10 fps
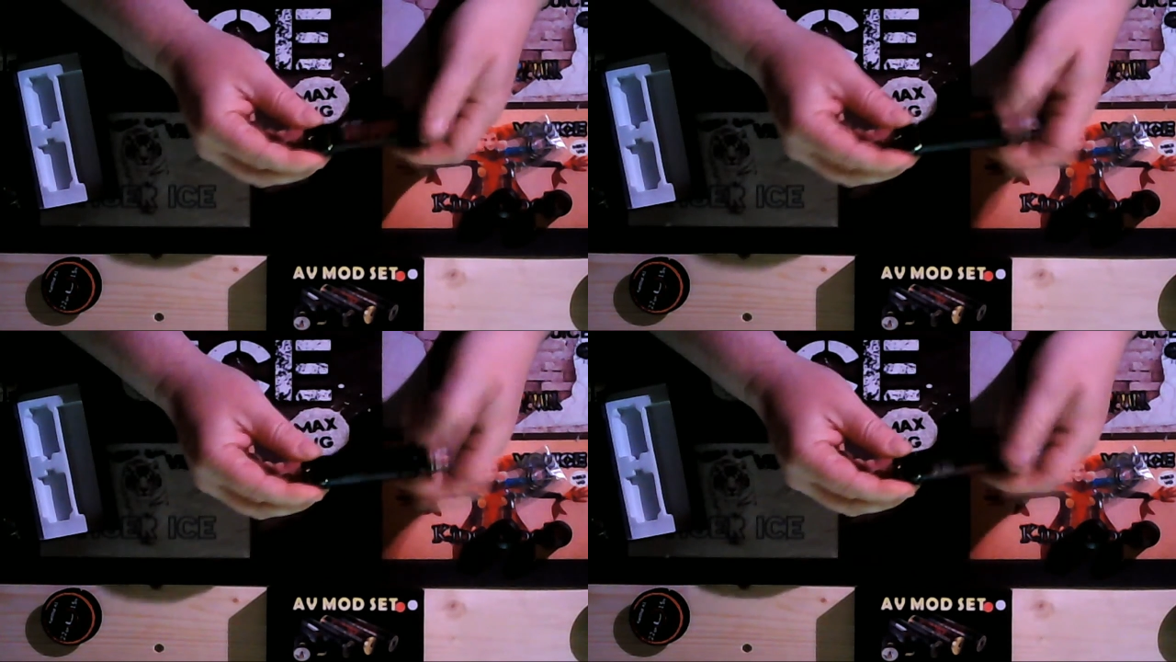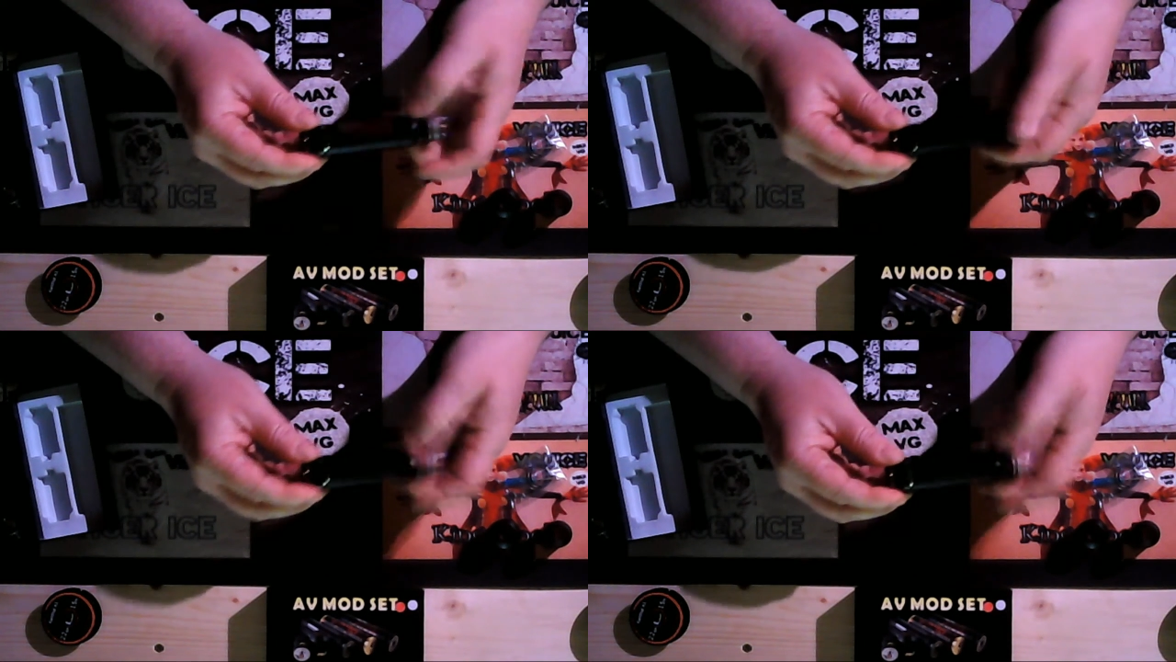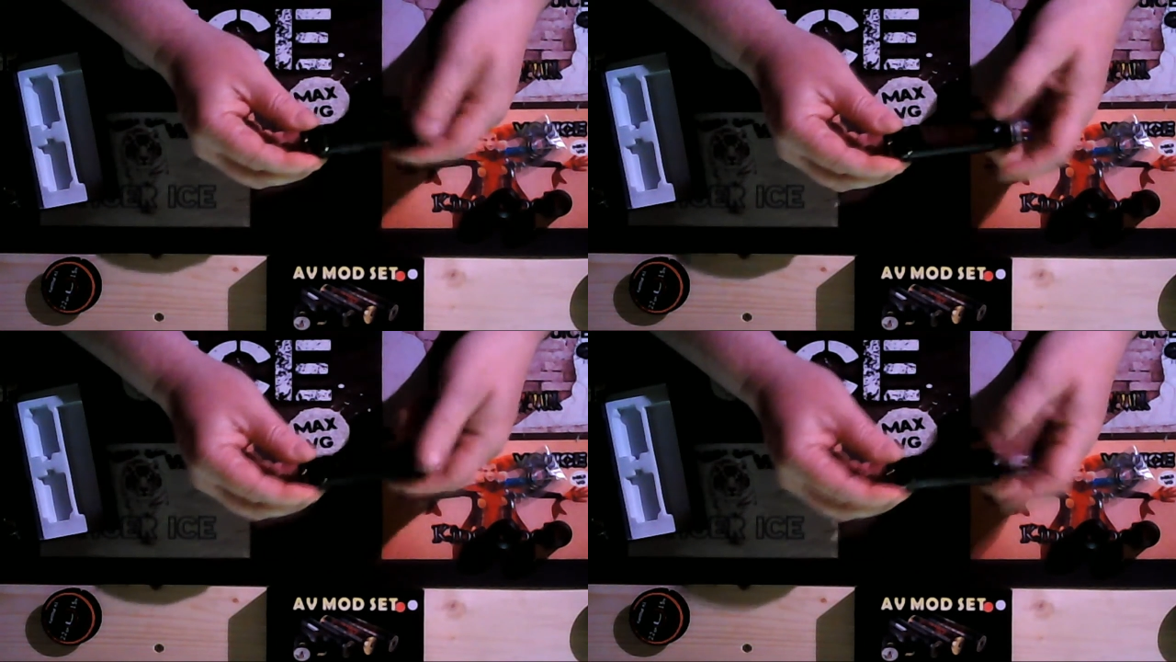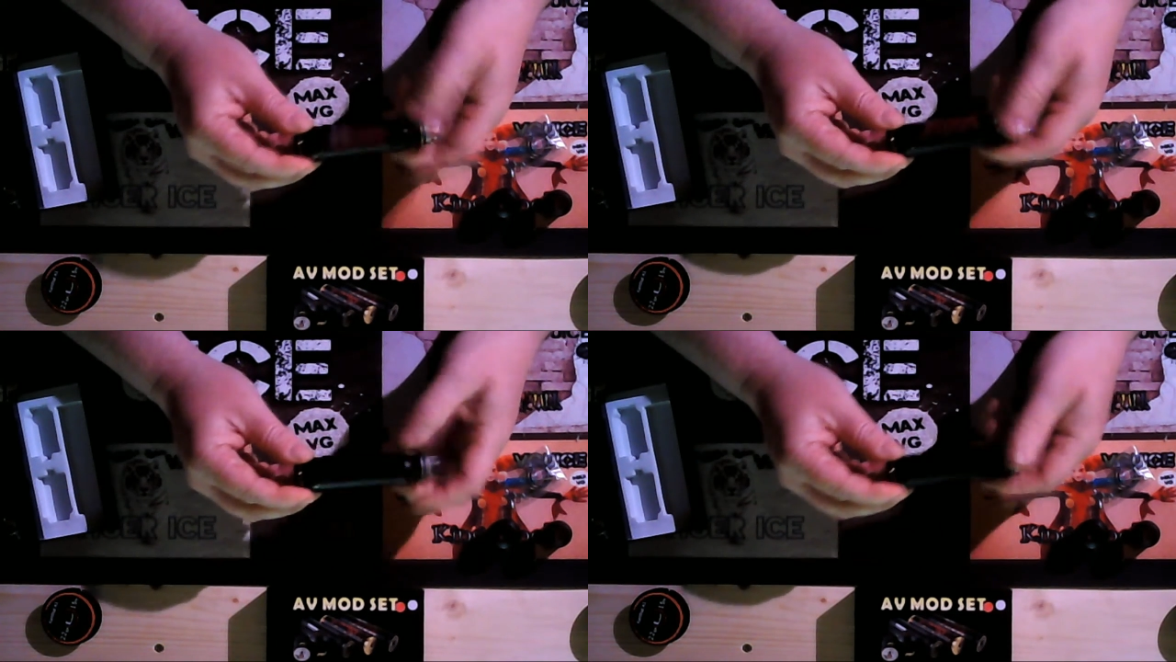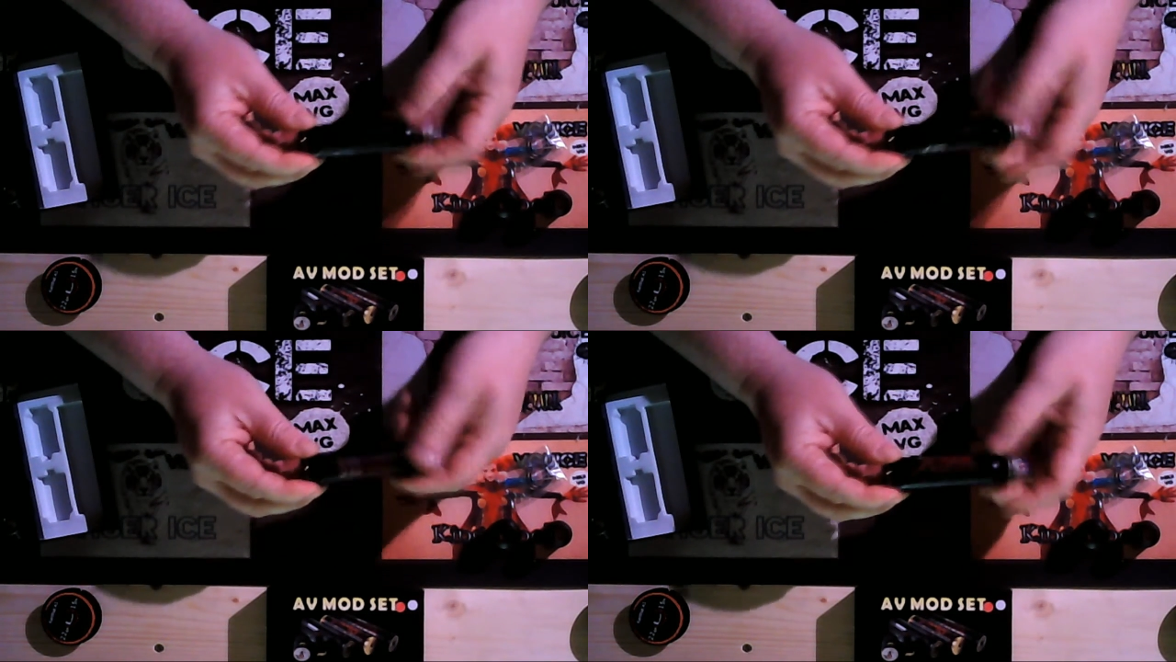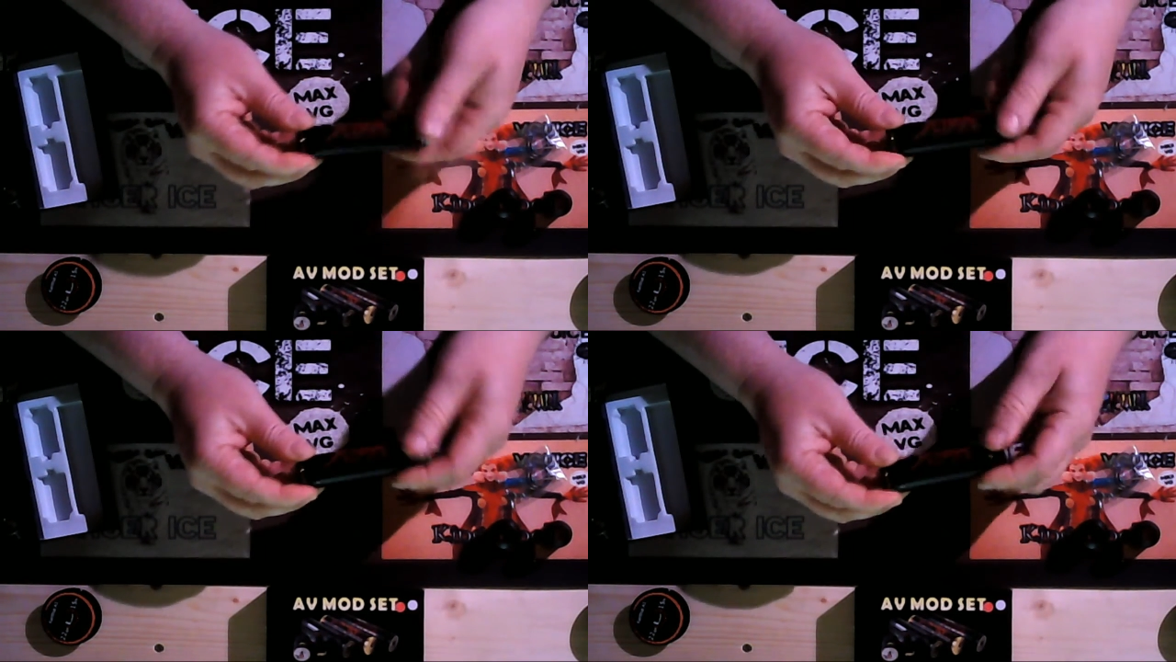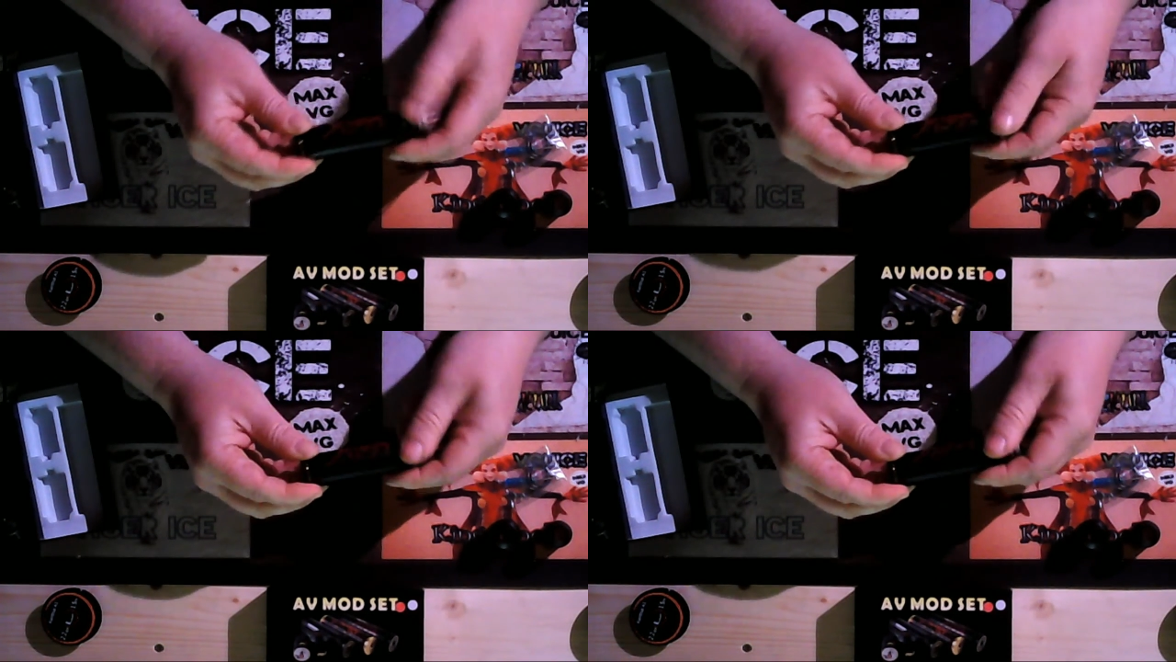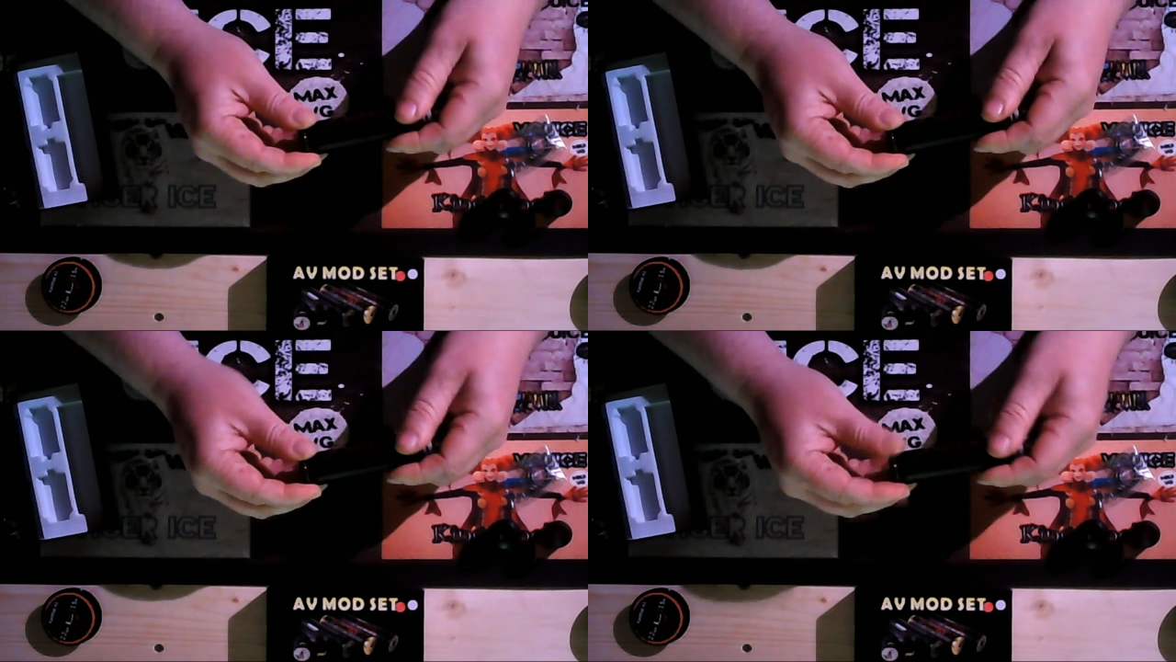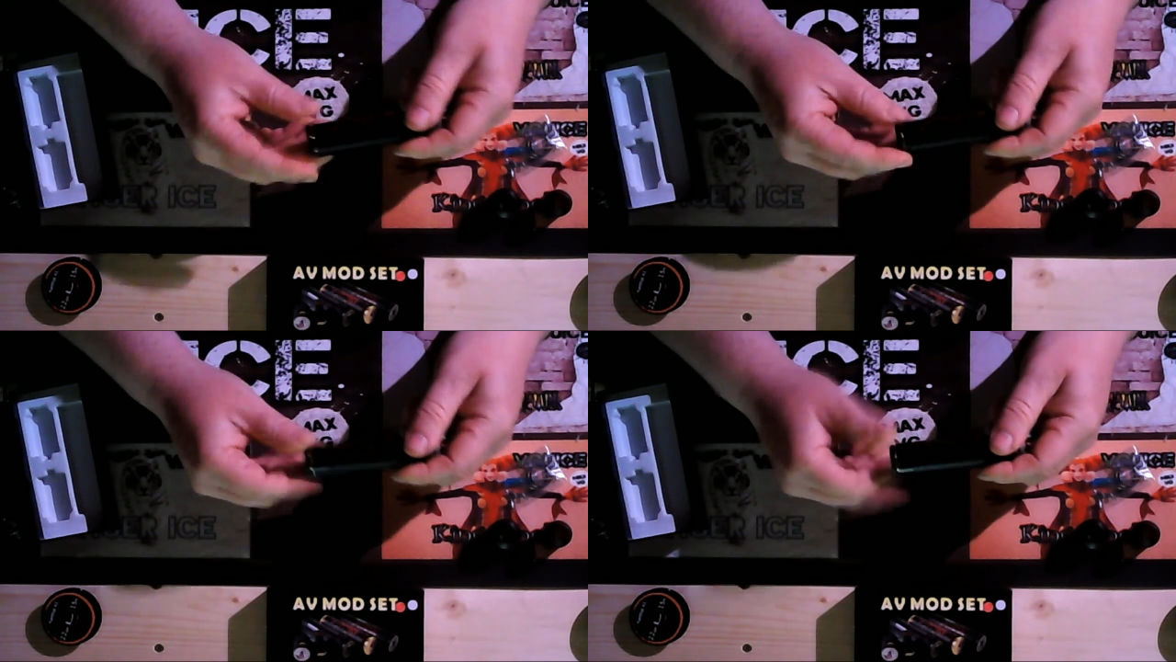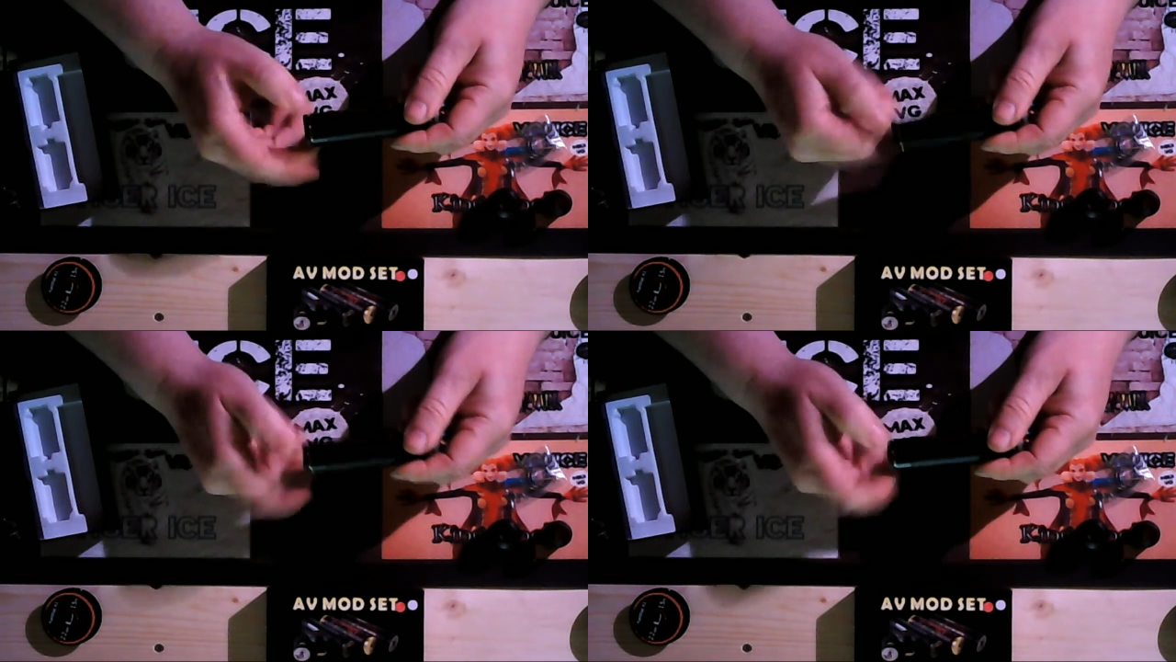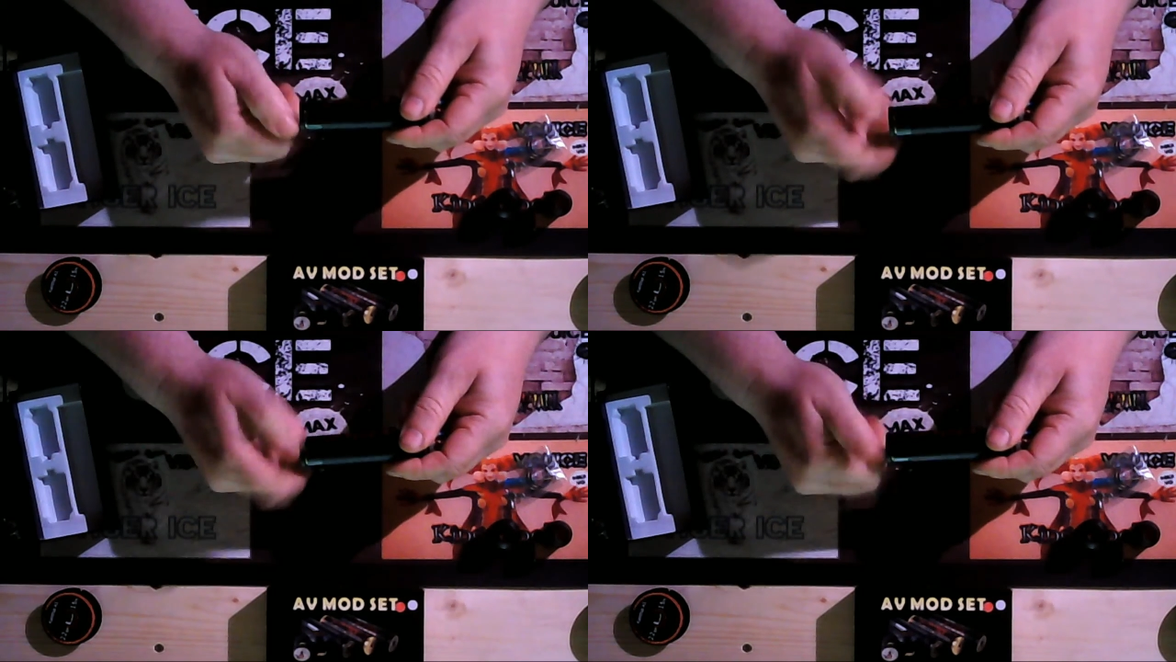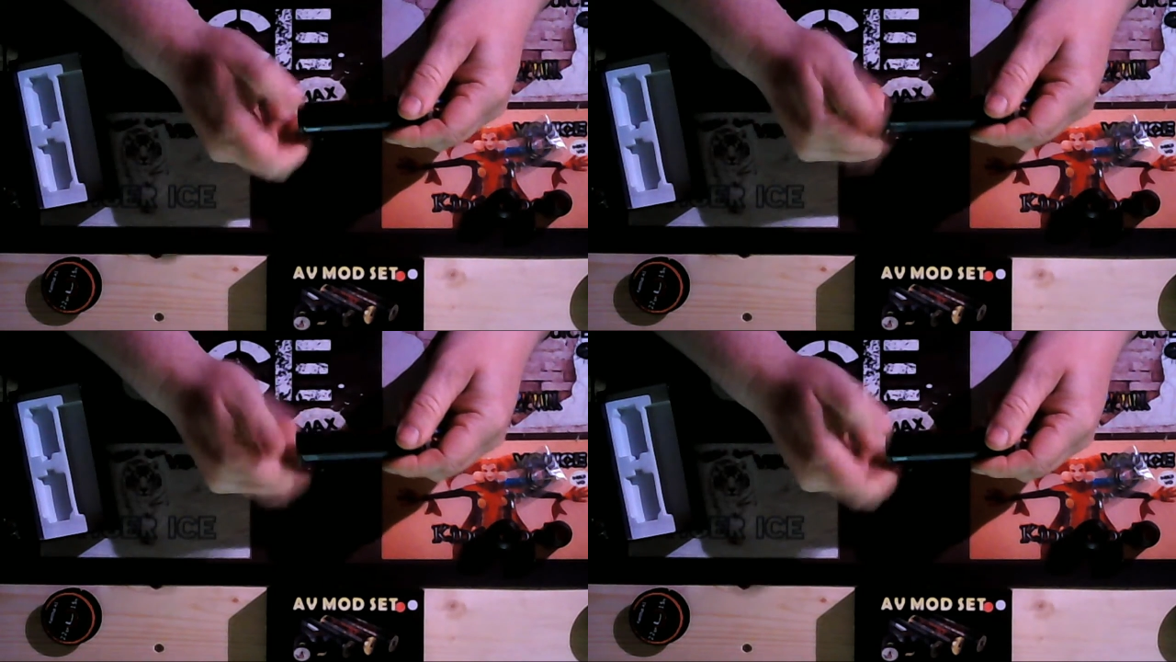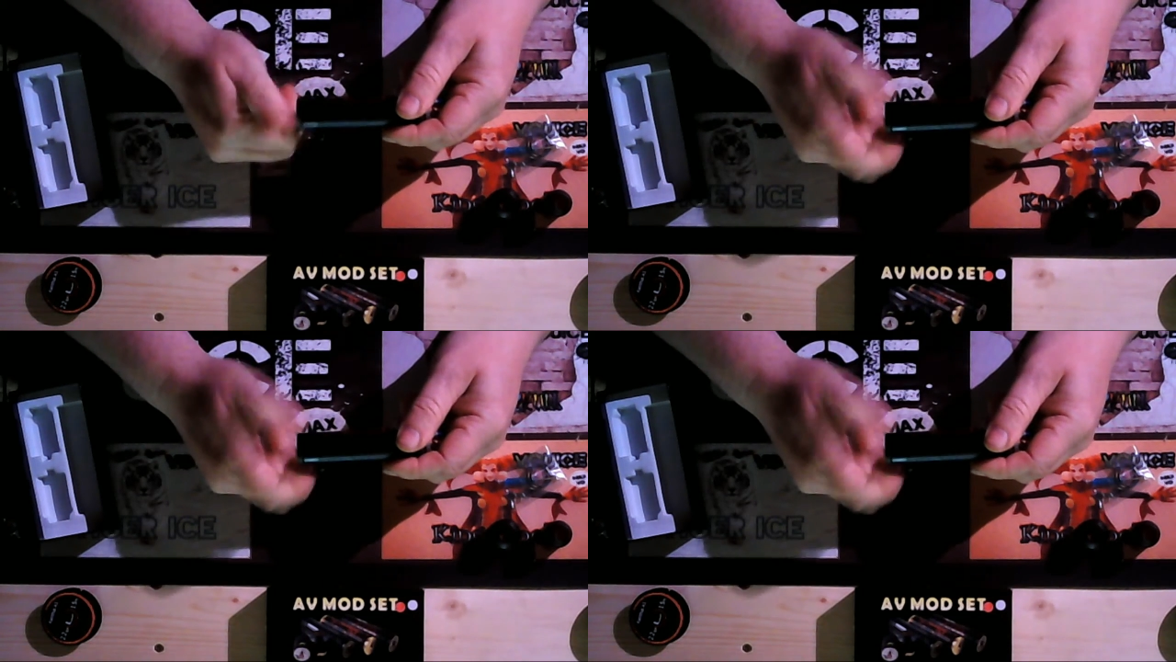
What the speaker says: Nobody's mouth can be seen.